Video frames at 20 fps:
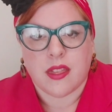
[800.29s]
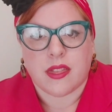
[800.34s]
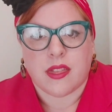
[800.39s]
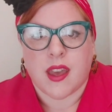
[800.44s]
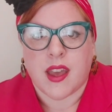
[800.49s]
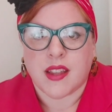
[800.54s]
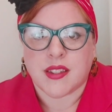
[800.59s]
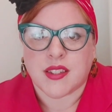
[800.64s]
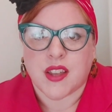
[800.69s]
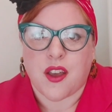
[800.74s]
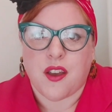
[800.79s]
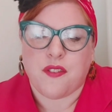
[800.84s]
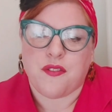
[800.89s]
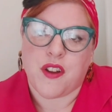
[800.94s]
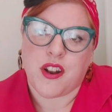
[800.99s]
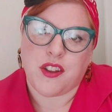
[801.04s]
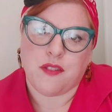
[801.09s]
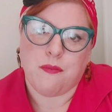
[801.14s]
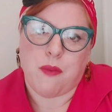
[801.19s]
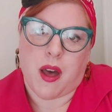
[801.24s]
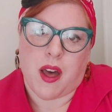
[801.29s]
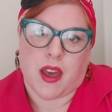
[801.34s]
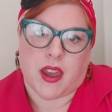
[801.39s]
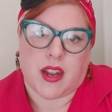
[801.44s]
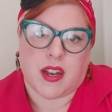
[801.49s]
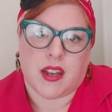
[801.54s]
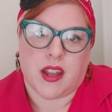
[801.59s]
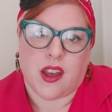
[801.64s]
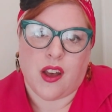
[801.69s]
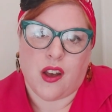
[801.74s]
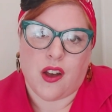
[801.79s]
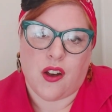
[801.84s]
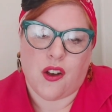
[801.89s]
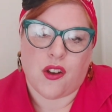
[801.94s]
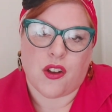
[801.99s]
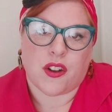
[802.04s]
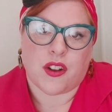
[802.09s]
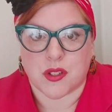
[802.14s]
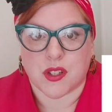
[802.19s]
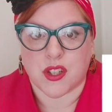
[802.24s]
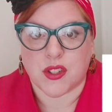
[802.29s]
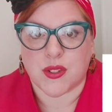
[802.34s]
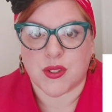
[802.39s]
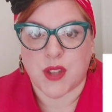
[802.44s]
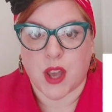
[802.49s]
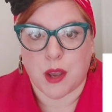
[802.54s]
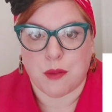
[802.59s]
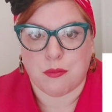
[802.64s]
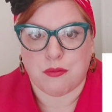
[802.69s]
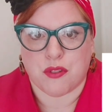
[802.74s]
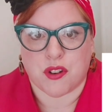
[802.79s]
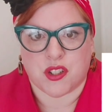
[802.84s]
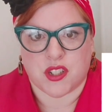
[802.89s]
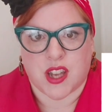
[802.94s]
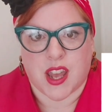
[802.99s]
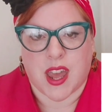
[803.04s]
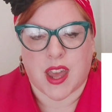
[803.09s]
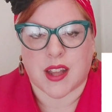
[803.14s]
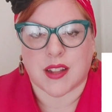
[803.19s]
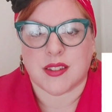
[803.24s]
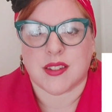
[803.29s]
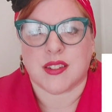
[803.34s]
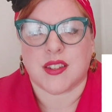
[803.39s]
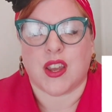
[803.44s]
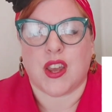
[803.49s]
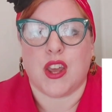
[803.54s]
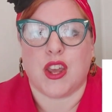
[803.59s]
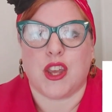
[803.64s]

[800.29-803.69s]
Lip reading: There's a friend of mine on Sew Projects